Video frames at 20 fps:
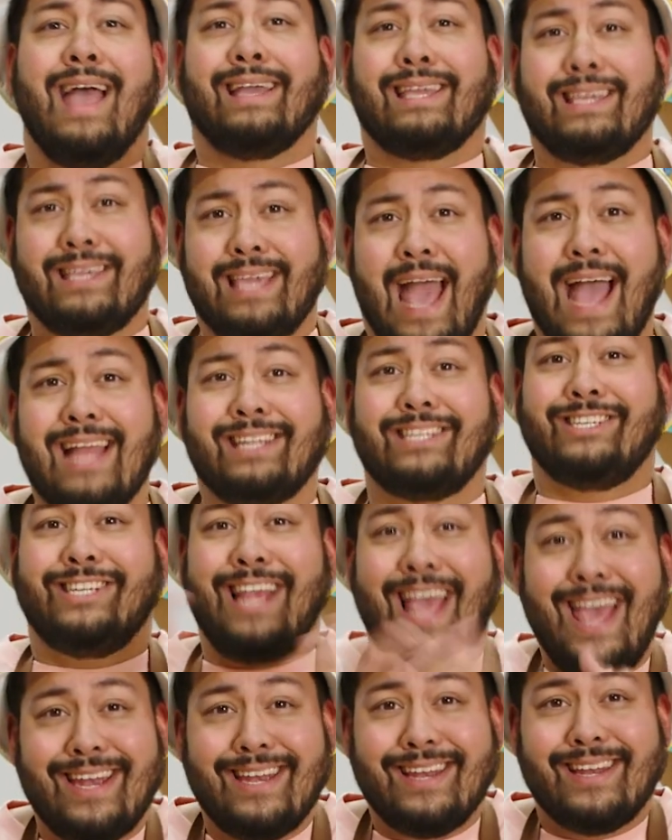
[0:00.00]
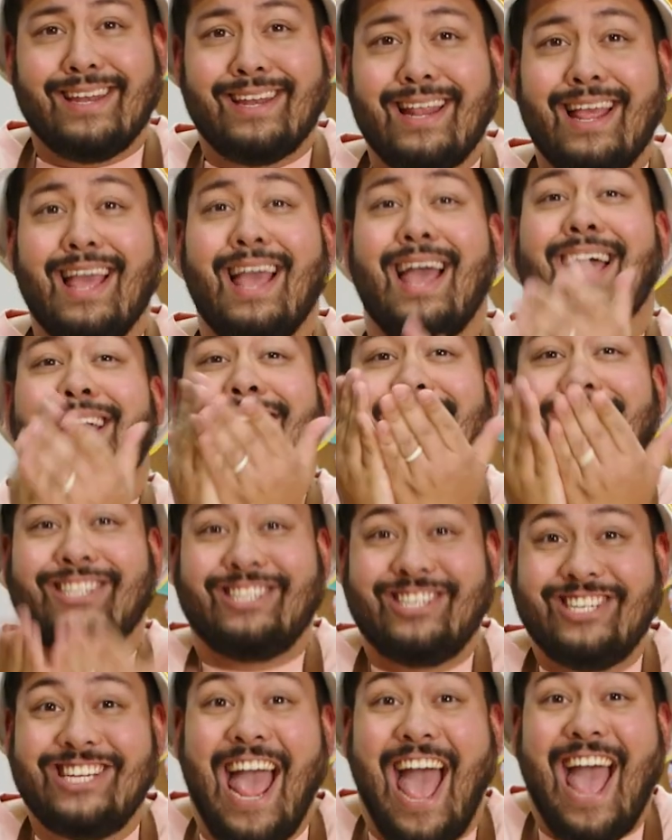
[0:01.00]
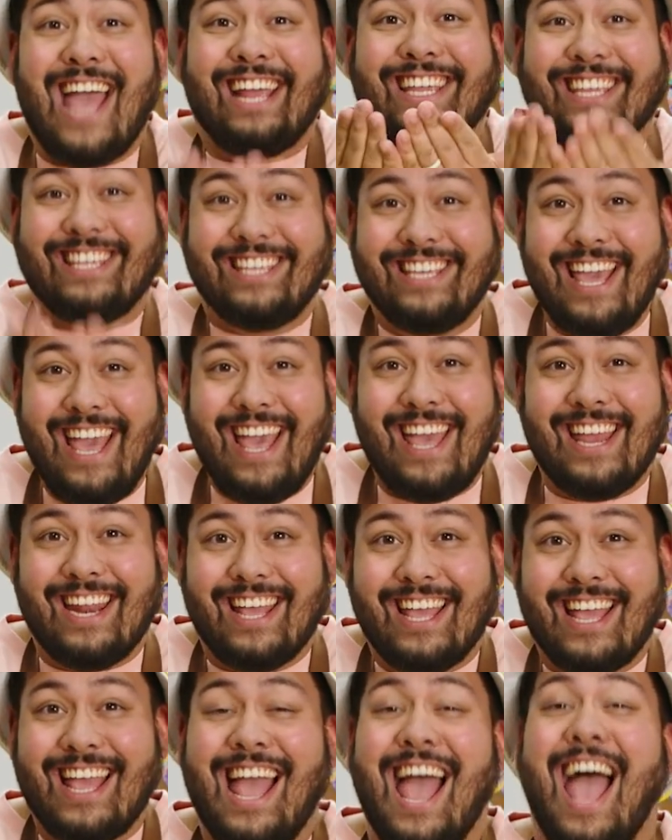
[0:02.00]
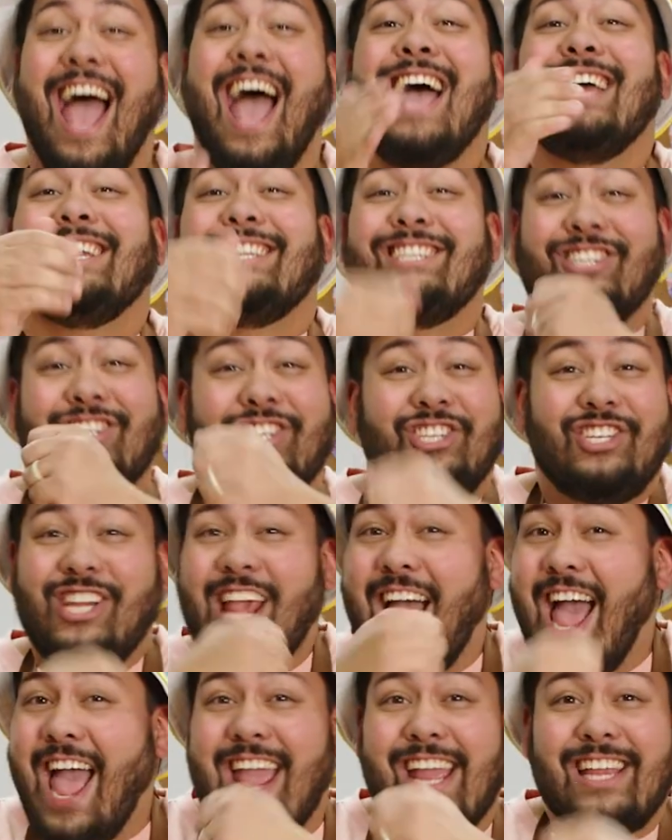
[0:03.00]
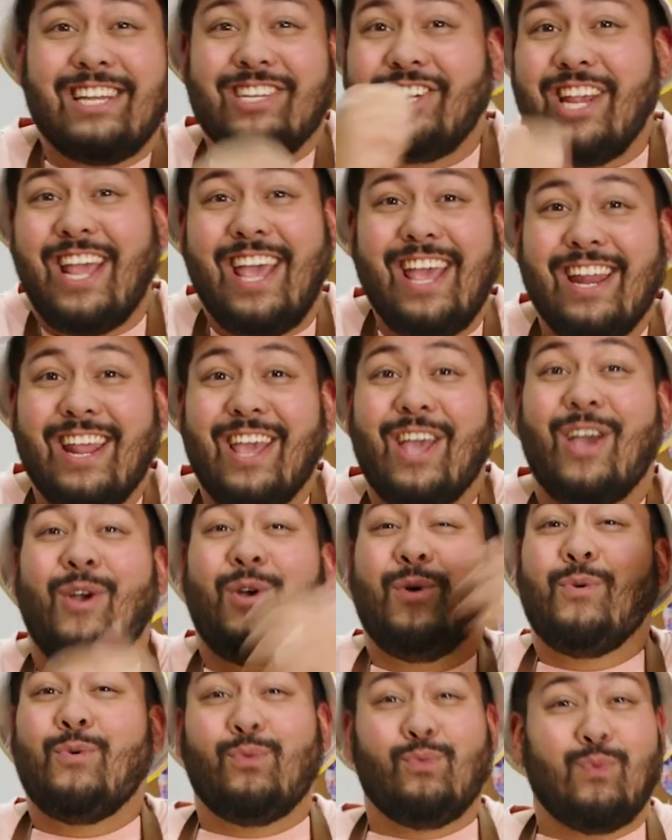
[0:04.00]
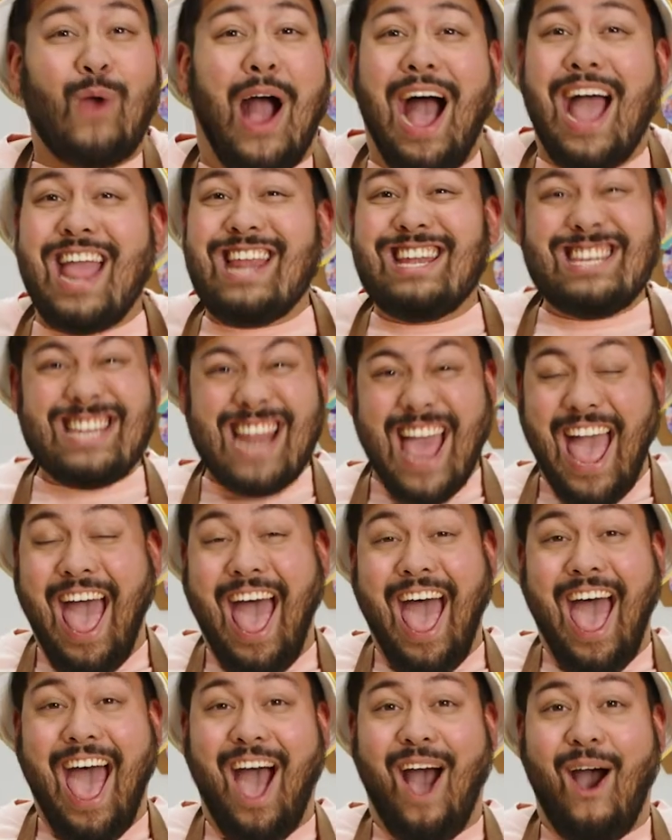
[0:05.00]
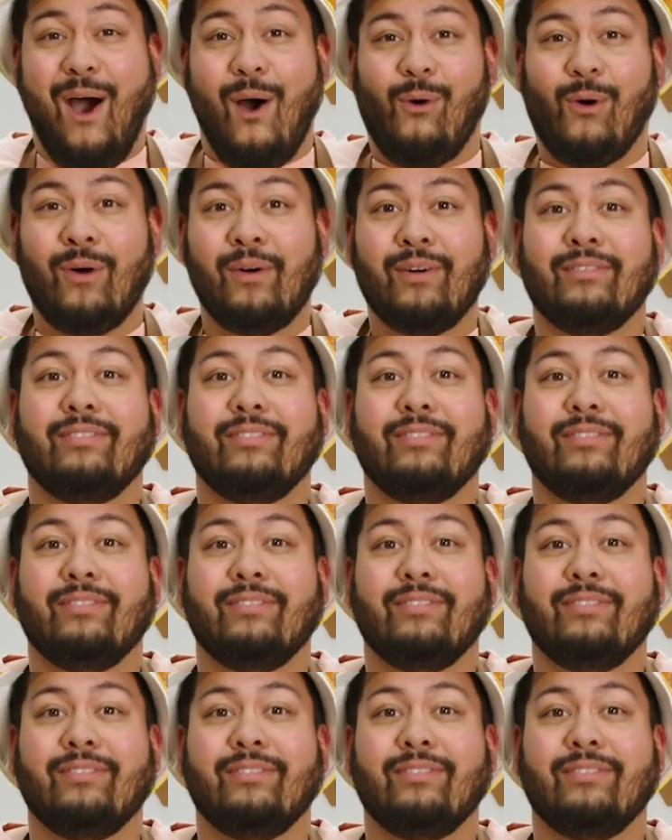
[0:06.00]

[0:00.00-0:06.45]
Catch it, check it, change it right now.